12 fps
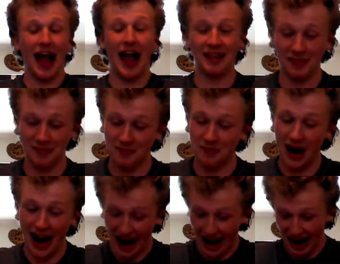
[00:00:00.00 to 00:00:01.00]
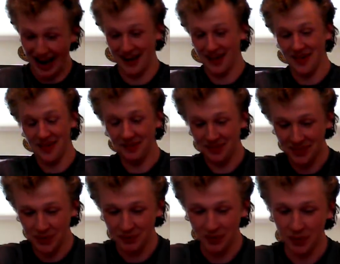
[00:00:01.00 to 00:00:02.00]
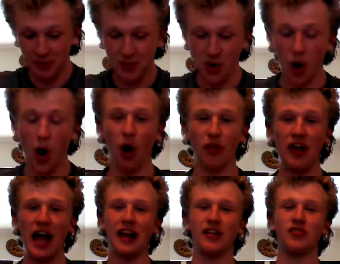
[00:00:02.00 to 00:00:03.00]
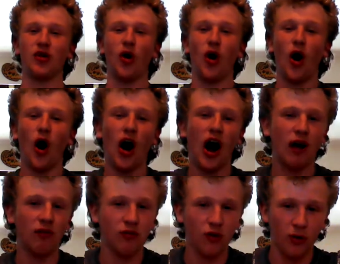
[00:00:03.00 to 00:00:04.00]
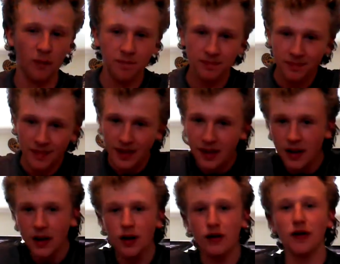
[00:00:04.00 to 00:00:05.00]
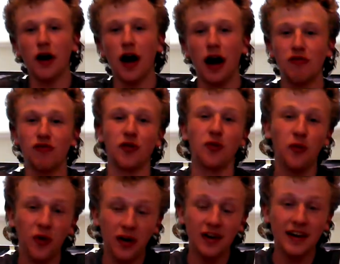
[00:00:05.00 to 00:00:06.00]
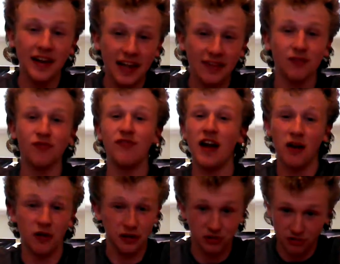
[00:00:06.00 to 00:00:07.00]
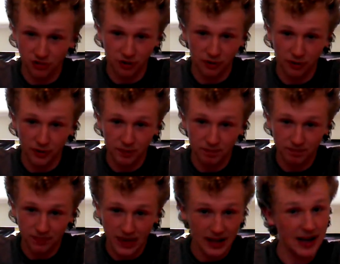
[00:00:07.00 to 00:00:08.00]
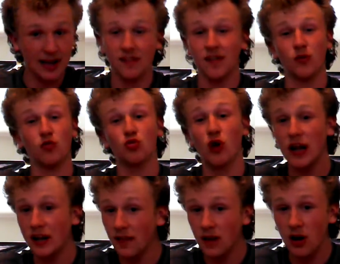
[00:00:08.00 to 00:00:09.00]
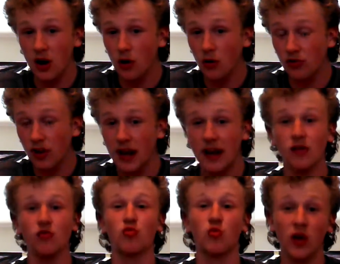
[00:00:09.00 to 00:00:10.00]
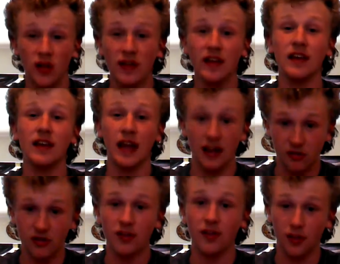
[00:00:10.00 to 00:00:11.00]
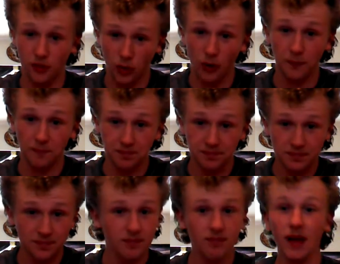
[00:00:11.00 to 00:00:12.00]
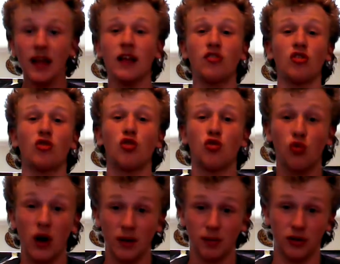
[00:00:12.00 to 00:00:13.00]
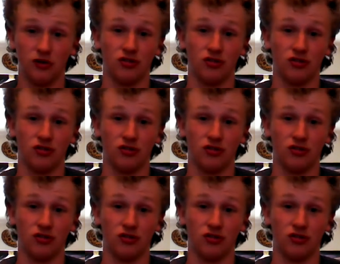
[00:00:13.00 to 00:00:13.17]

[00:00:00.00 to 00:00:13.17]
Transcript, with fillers: That's bad. Oh, that is awful. Alright, for one, it's very sugary it hits it right in the nose and it really hits you in the throat. It's incredibly